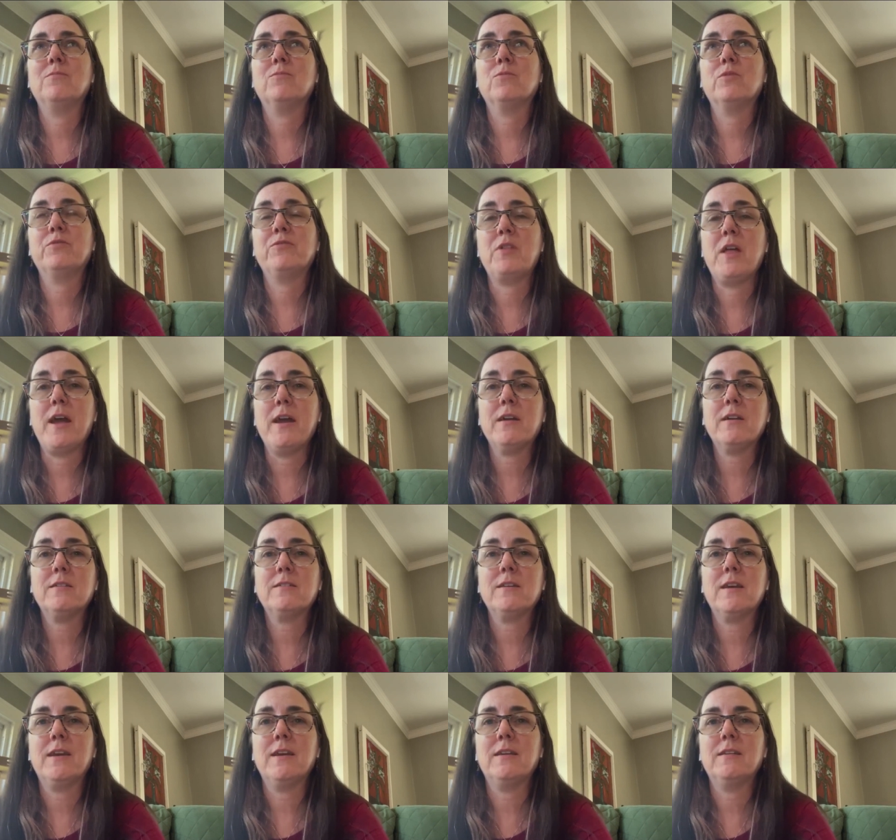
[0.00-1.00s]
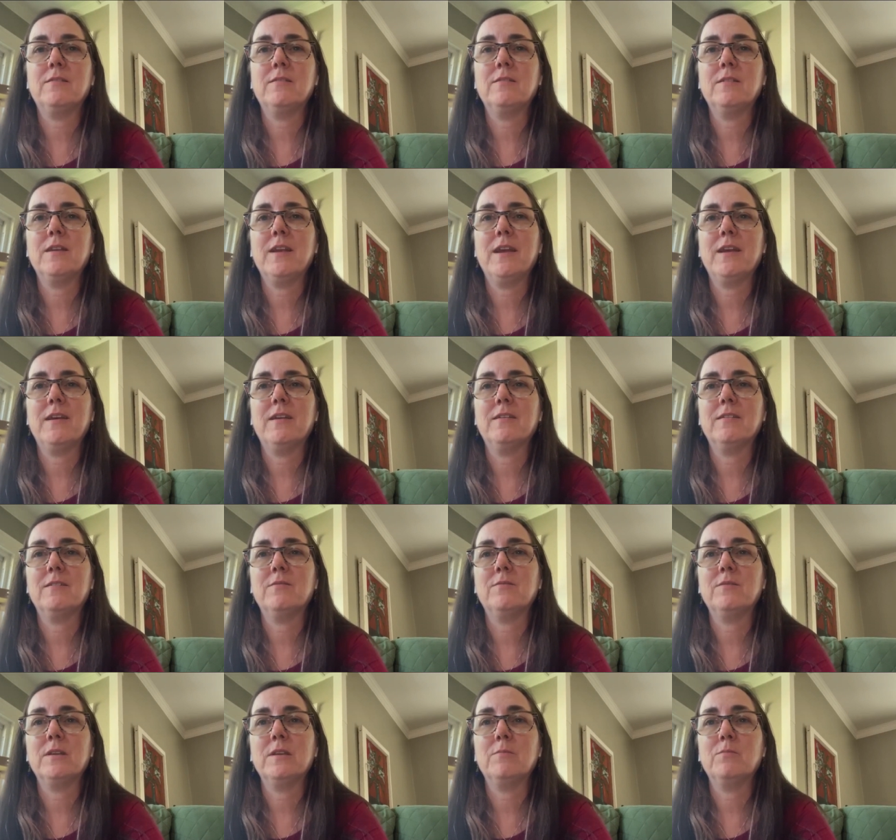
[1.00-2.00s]
reflect and
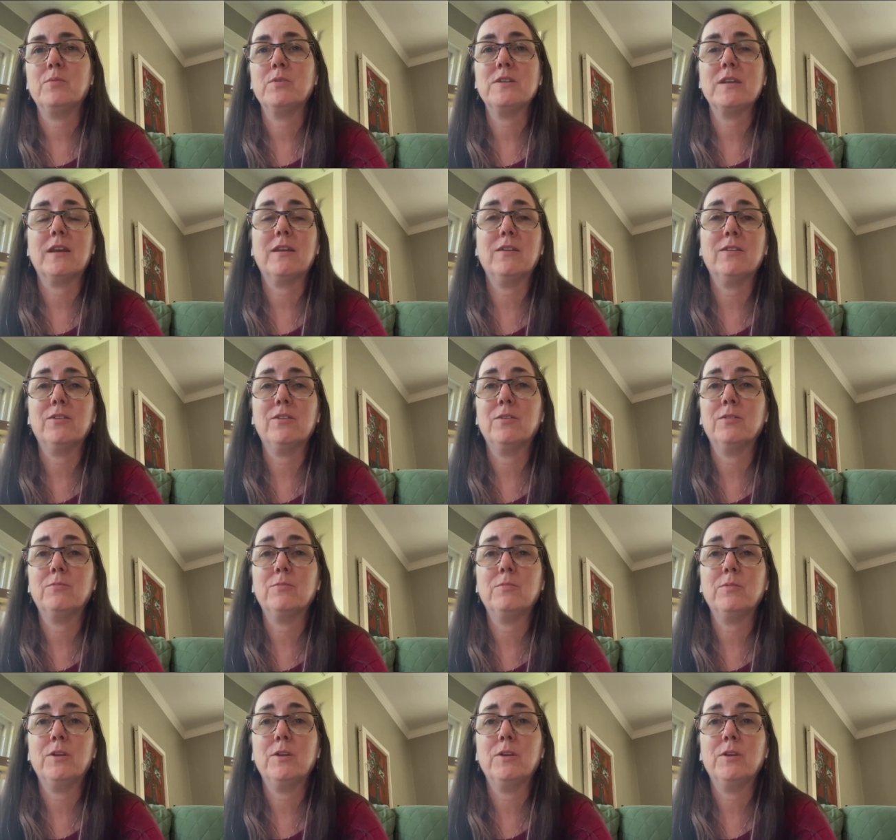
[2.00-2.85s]
in particular,